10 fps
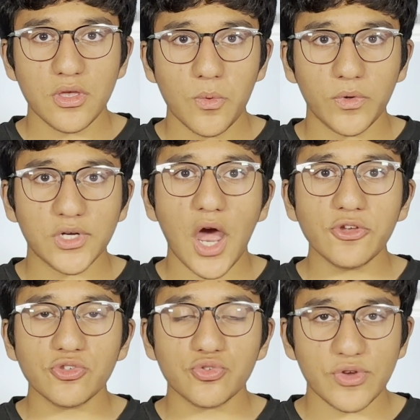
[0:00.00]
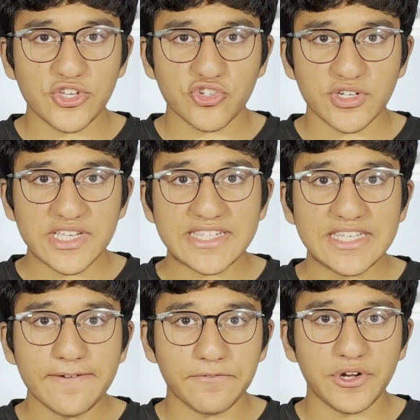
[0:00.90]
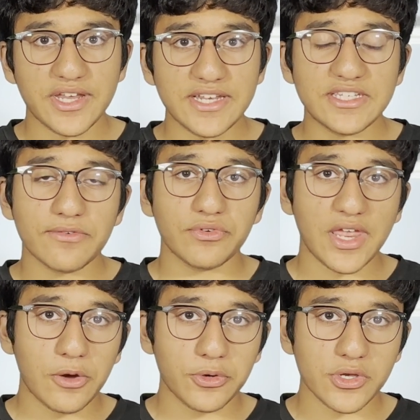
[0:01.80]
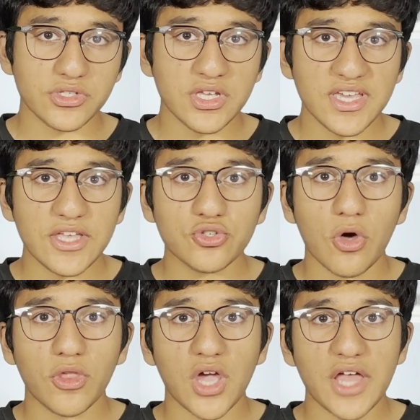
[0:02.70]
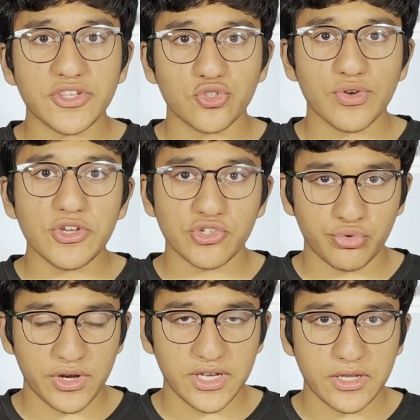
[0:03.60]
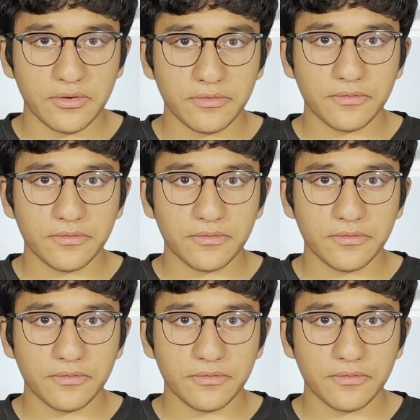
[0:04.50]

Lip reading: When concentration is different in different areas, it's called a concentration gradient.